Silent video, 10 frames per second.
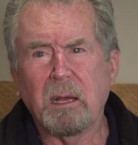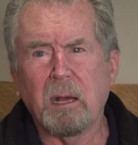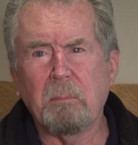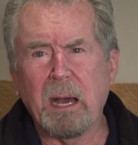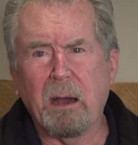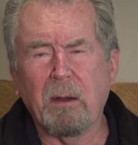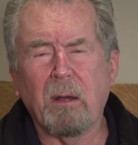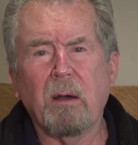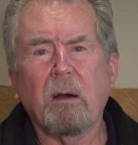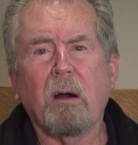about
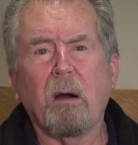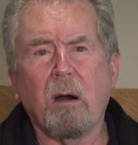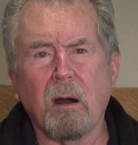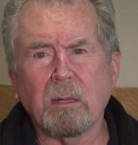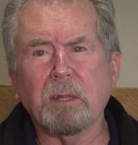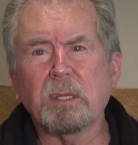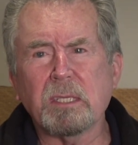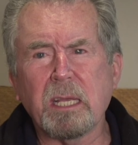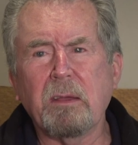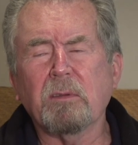all of the
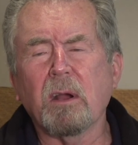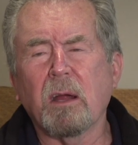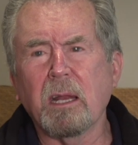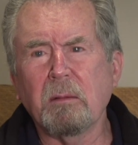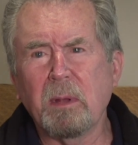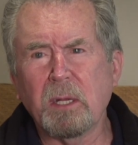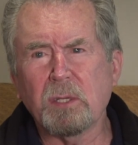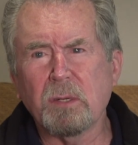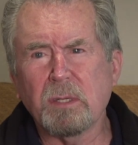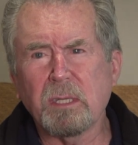safeguarding
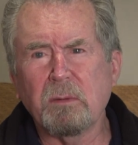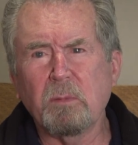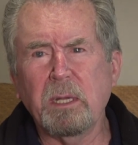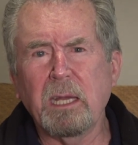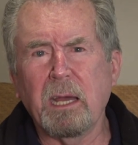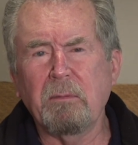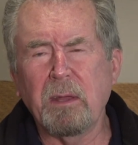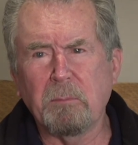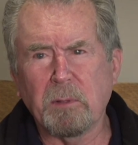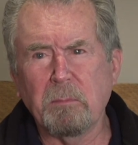measures that we have
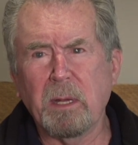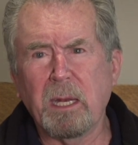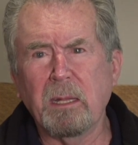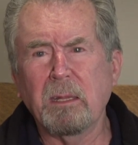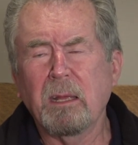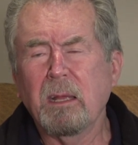implemented